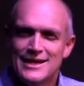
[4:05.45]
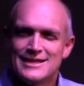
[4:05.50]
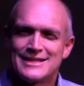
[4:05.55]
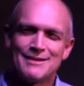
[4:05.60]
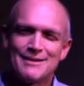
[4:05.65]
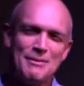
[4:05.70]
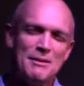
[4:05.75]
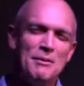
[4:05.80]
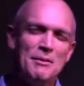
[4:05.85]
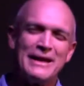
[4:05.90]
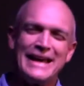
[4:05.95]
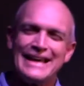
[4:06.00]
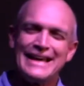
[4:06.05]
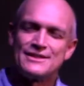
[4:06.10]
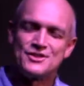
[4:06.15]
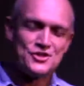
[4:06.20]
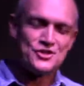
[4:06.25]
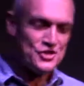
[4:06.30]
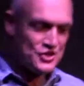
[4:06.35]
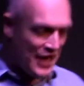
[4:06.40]
Some people
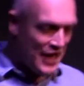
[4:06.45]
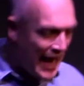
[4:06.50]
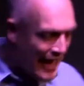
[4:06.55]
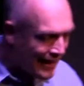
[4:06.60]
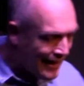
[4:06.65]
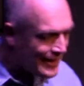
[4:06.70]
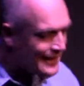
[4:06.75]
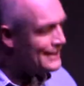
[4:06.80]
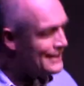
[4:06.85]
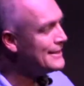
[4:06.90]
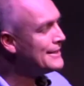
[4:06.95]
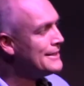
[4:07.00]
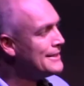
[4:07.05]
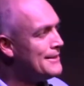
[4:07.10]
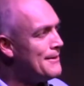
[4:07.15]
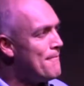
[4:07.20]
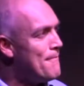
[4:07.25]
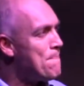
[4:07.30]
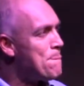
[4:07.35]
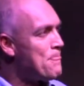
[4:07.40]
get stuck
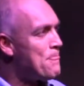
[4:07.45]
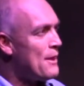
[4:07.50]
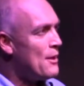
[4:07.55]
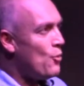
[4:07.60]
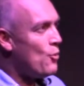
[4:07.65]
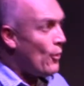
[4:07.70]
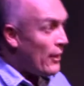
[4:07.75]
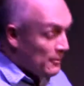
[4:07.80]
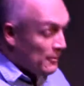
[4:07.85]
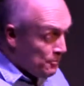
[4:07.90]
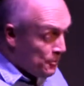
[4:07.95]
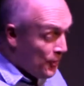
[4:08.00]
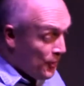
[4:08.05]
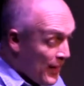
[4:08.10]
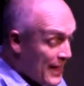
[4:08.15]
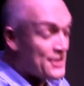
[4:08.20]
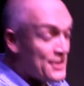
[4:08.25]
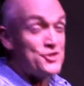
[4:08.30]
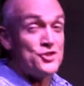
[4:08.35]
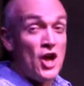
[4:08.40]
when
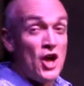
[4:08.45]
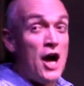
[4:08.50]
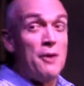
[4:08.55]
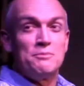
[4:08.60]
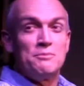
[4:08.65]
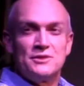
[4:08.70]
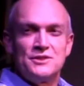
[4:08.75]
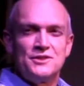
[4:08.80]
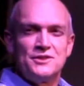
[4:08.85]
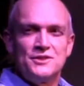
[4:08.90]
prayer stops.